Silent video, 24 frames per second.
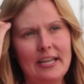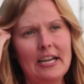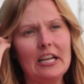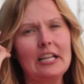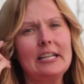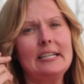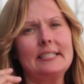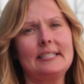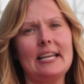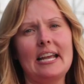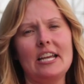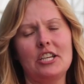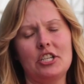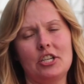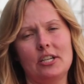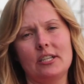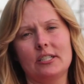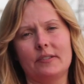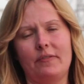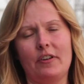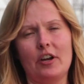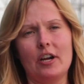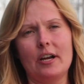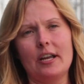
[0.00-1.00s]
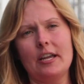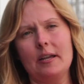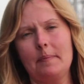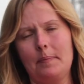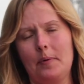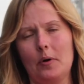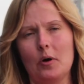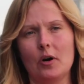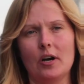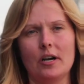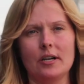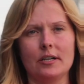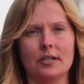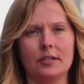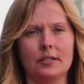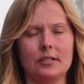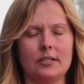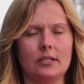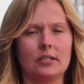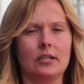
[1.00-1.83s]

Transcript: legalization is very important.